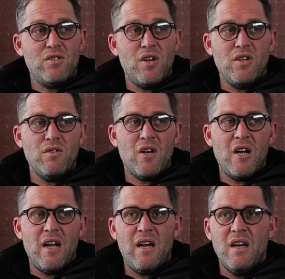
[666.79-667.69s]
So you
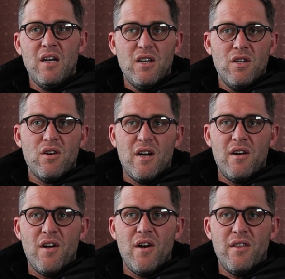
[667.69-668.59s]
gotta
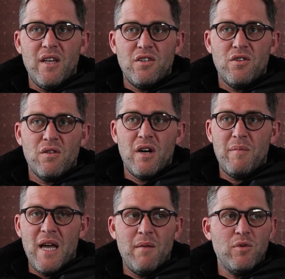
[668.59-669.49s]
know that you
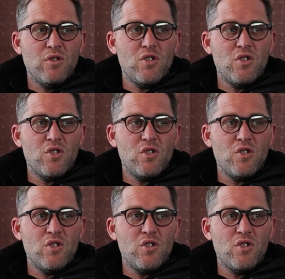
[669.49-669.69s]
gotta be able